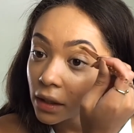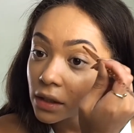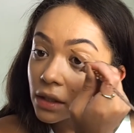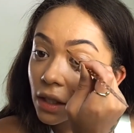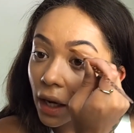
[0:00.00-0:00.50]

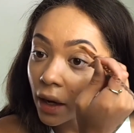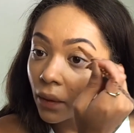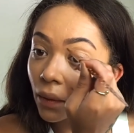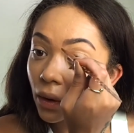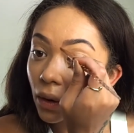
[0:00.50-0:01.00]

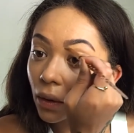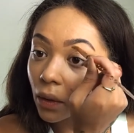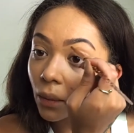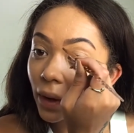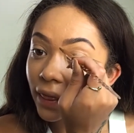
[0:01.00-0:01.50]
So
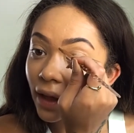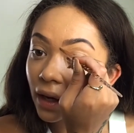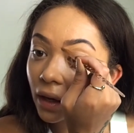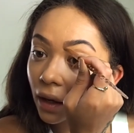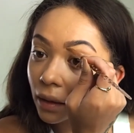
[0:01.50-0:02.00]
when that
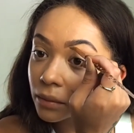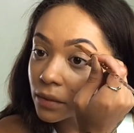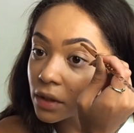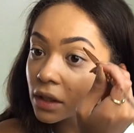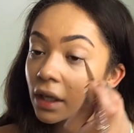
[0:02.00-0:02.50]

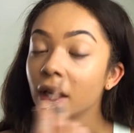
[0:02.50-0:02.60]
comes,